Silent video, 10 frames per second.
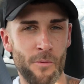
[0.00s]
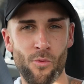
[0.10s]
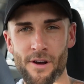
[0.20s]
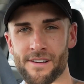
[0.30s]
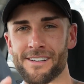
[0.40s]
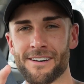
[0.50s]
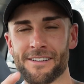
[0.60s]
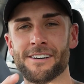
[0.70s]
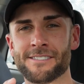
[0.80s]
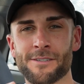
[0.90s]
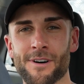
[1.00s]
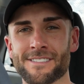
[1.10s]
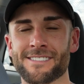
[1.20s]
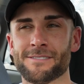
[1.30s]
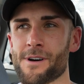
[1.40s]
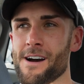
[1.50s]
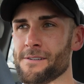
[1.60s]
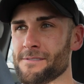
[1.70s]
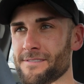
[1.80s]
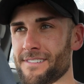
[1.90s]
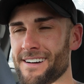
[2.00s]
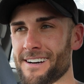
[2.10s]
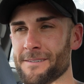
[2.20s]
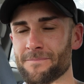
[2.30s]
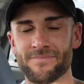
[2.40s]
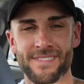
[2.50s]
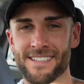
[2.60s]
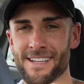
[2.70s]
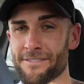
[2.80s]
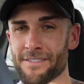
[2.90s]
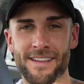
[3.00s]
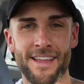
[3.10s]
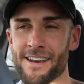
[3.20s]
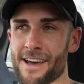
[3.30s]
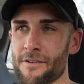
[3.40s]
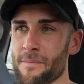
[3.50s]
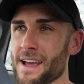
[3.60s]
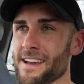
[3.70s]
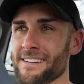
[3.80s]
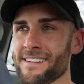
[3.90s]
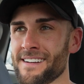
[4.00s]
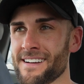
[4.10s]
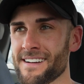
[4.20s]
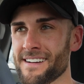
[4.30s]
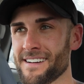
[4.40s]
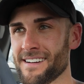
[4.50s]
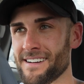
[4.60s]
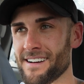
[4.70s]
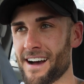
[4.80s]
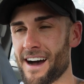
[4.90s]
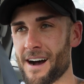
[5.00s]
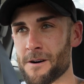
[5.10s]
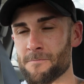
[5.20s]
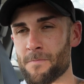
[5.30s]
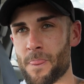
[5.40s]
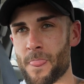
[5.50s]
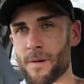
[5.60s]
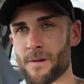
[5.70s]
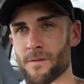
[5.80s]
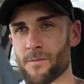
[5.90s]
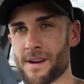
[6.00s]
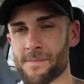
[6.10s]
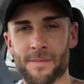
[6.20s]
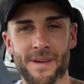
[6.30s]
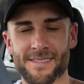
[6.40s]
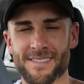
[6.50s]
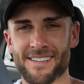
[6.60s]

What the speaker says: working on those squats as well. They've never been one of my best